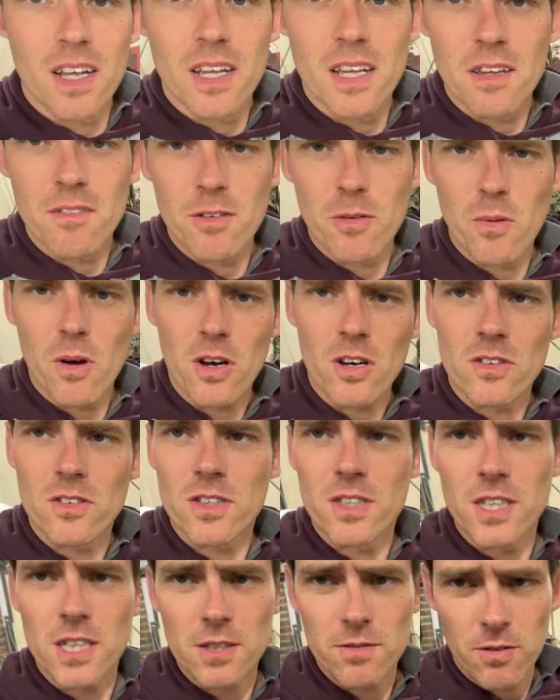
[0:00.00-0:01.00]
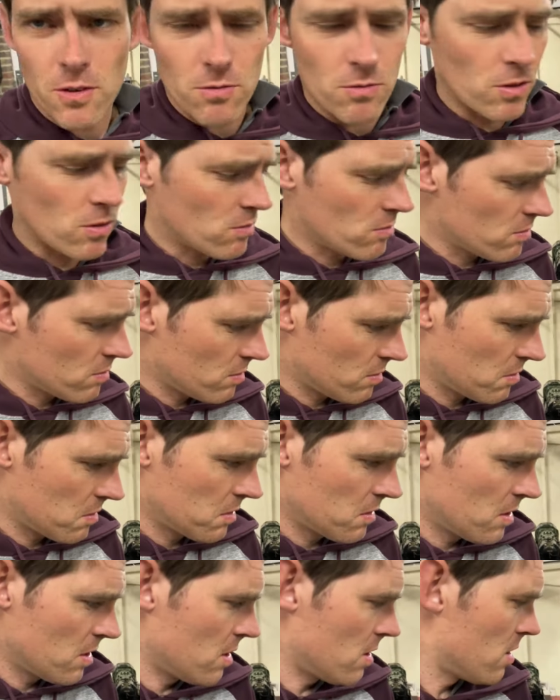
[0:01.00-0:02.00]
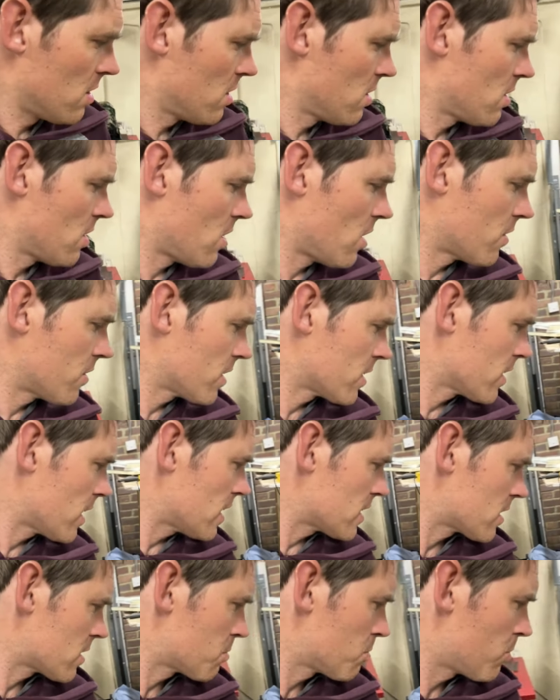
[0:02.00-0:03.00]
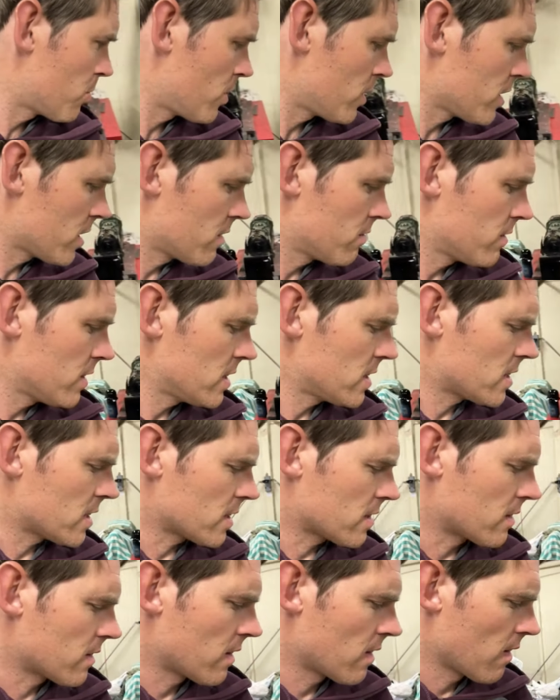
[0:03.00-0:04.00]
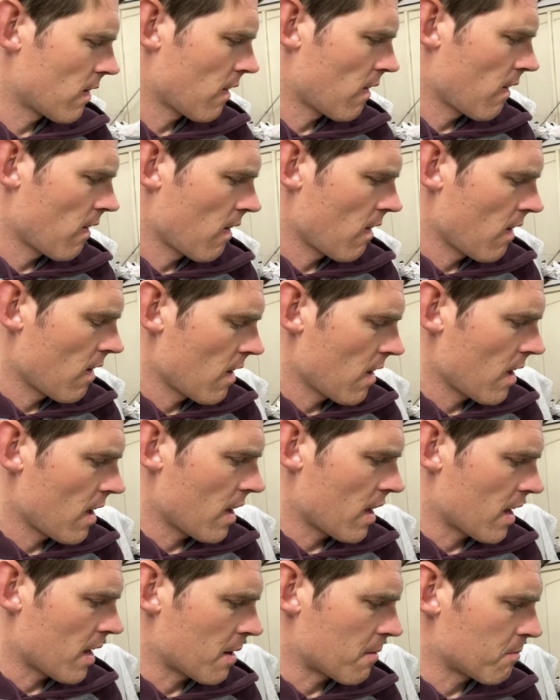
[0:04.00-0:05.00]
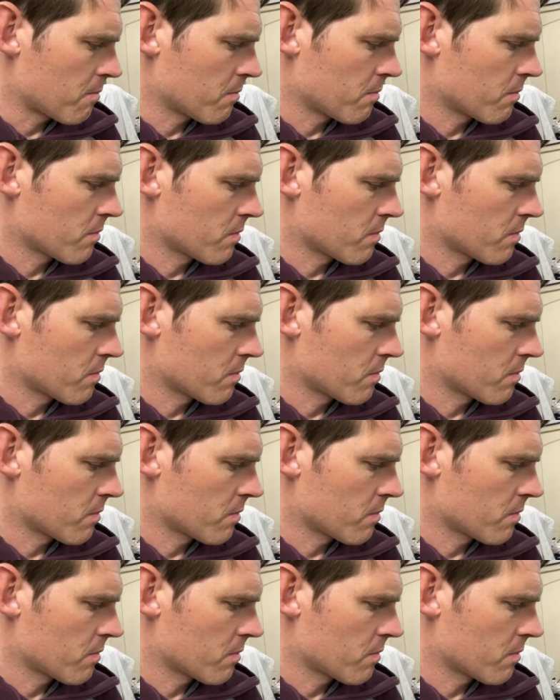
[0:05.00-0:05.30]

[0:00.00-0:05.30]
if you work on the six foot rule, I think that's pretty convincing. Um,